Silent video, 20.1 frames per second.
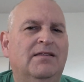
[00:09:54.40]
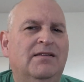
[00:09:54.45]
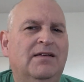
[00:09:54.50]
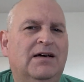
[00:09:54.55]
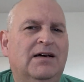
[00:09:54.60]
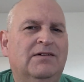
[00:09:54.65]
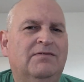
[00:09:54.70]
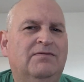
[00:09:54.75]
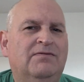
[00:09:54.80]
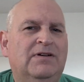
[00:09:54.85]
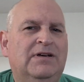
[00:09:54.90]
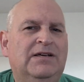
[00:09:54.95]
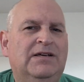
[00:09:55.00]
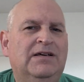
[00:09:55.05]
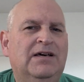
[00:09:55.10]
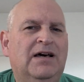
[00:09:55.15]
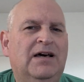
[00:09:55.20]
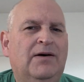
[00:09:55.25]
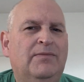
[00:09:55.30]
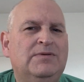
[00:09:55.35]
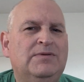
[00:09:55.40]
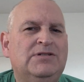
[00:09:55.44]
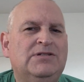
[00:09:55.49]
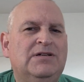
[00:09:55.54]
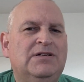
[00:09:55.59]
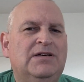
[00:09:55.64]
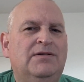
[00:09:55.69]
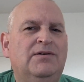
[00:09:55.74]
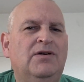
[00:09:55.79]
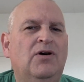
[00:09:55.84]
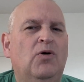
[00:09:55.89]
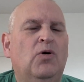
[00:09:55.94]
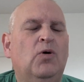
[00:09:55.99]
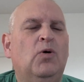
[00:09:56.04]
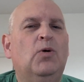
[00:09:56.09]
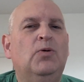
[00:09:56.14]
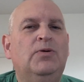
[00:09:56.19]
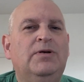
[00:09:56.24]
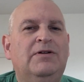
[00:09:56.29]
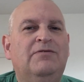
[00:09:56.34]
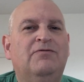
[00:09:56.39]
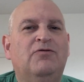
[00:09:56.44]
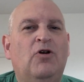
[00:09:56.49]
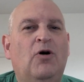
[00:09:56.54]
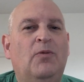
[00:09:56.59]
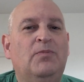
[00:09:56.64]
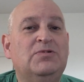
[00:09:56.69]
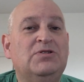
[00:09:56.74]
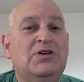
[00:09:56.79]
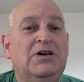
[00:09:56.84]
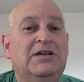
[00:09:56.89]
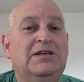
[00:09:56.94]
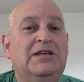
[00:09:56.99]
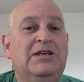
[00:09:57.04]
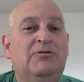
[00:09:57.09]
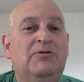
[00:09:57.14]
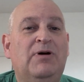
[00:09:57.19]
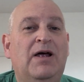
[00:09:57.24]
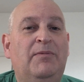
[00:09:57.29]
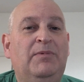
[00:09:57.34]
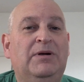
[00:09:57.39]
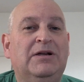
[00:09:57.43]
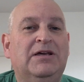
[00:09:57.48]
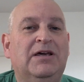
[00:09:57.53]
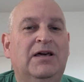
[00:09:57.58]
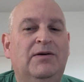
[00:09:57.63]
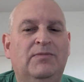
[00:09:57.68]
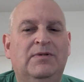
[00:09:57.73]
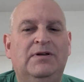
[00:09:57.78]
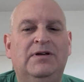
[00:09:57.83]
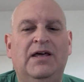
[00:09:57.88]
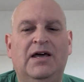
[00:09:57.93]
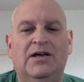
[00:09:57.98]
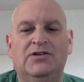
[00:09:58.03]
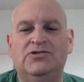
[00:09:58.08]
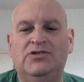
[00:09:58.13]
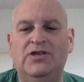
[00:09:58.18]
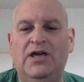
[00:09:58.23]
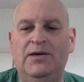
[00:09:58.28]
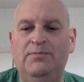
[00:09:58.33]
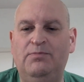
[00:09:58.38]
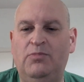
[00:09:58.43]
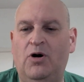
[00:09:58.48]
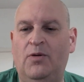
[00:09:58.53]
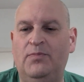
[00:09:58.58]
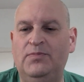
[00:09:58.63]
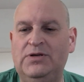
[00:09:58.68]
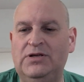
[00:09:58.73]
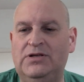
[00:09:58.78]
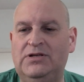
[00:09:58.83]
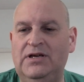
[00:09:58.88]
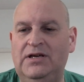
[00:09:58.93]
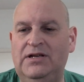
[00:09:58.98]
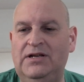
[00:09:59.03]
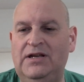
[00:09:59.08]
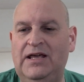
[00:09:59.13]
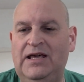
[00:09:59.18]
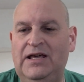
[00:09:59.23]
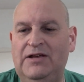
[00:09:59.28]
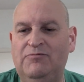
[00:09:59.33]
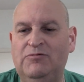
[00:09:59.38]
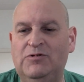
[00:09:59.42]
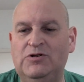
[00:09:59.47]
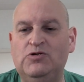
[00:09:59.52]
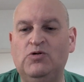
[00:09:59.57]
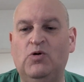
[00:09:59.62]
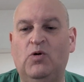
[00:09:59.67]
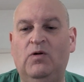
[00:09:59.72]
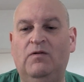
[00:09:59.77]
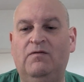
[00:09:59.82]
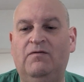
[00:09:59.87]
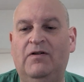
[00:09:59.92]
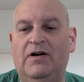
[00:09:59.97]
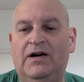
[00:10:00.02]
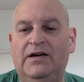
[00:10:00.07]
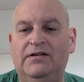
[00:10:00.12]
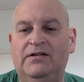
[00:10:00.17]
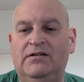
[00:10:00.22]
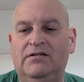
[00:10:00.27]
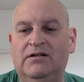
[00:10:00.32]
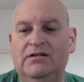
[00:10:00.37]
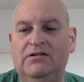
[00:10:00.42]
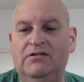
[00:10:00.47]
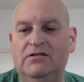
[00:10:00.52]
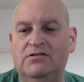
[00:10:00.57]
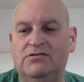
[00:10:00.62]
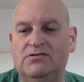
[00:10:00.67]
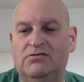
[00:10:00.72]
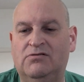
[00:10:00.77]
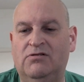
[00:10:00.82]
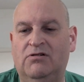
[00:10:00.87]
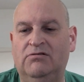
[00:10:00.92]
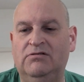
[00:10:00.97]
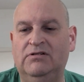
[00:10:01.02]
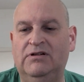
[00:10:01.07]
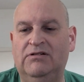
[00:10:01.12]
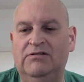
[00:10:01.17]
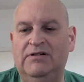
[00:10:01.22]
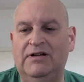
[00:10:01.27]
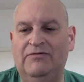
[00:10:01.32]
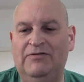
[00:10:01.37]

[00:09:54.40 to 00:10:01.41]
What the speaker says: Thankfully, Amazon ordered from Tiny Rebel, came the next day, popped it in. It was all fine. I got to scroll down.